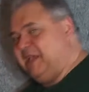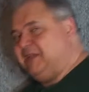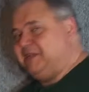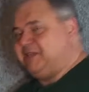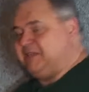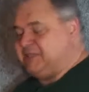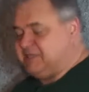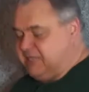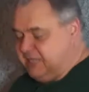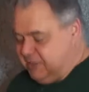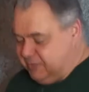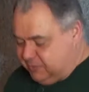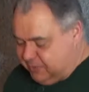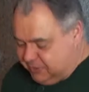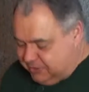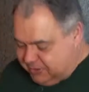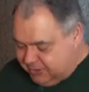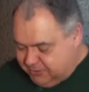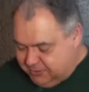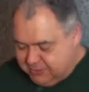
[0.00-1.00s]
Just kidding with
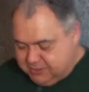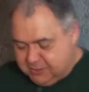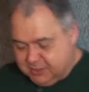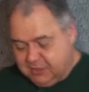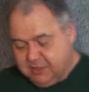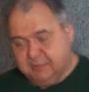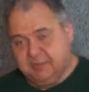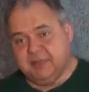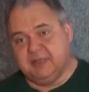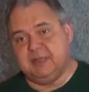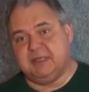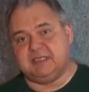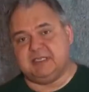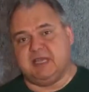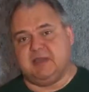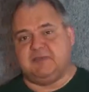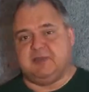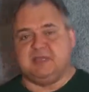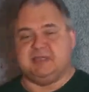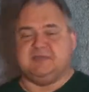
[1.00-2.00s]
you, YouTube. It's
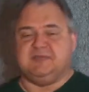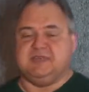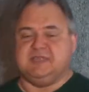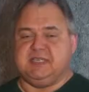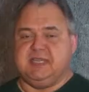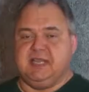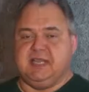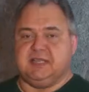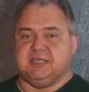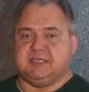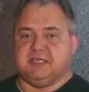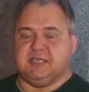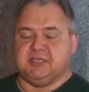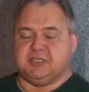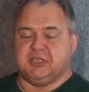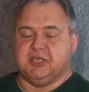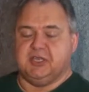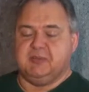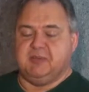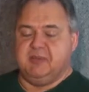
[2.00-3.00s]
FS Physicus, and it's
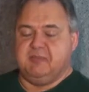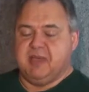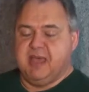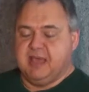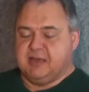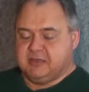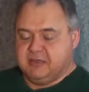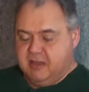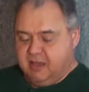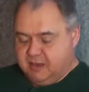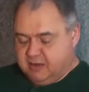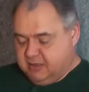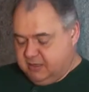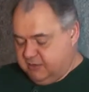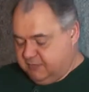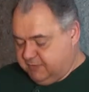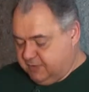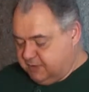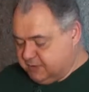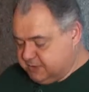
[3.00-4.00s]
good to be back talking to
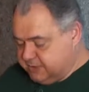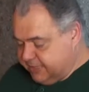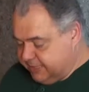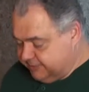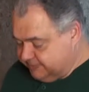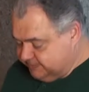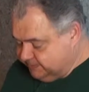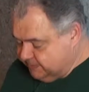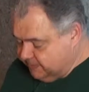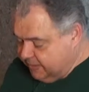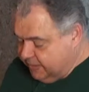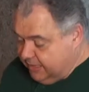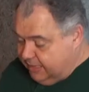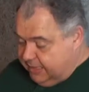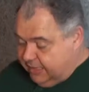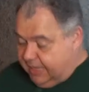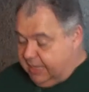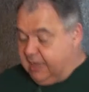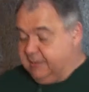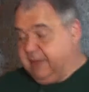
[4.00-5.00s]
you folks again.
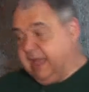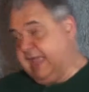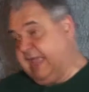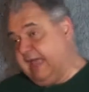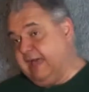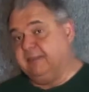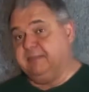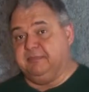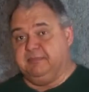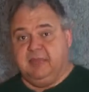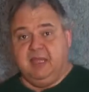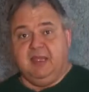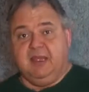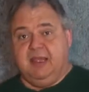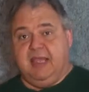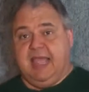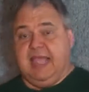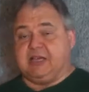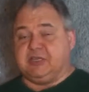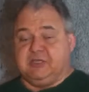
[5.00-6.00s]
I am
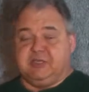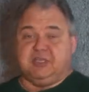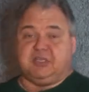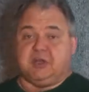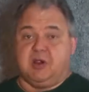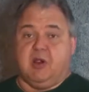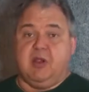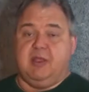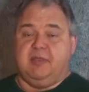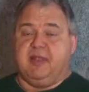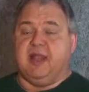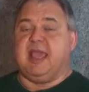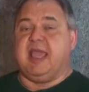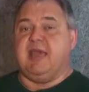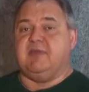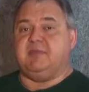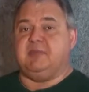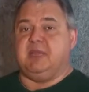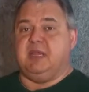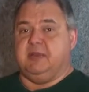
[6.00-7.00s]
actually sorry that I
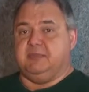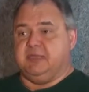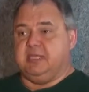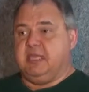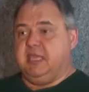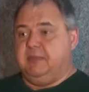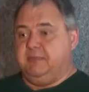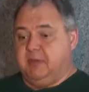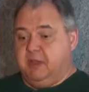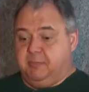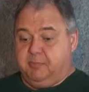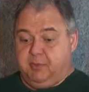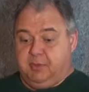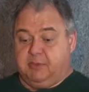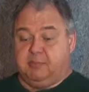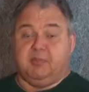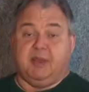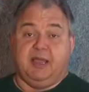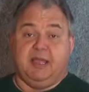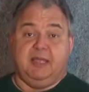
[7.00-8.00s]
haven't been able to keep up
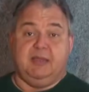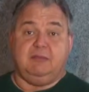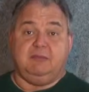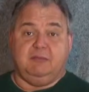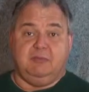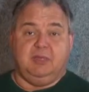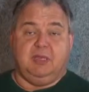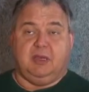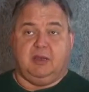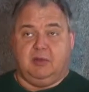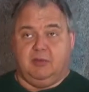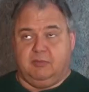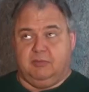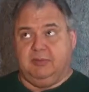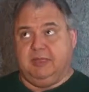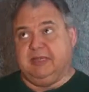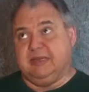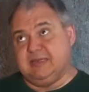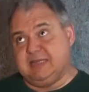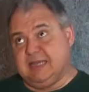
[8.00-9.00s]
with my,
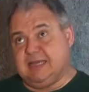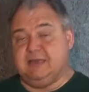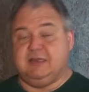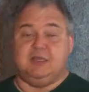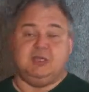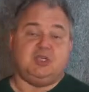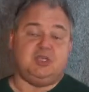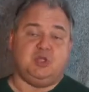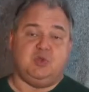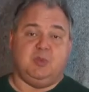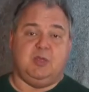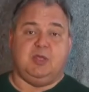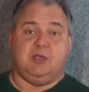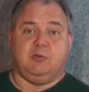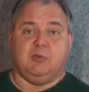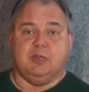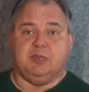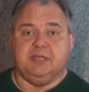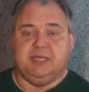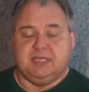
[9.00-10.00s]
intended
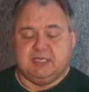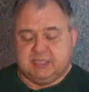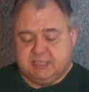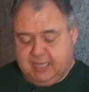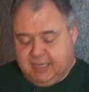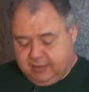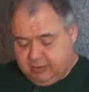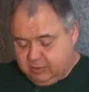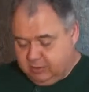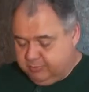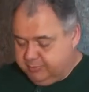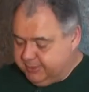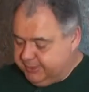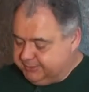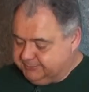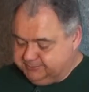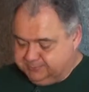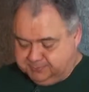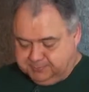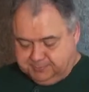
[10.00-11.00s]
2-week release cycle,
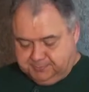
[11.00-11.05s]
but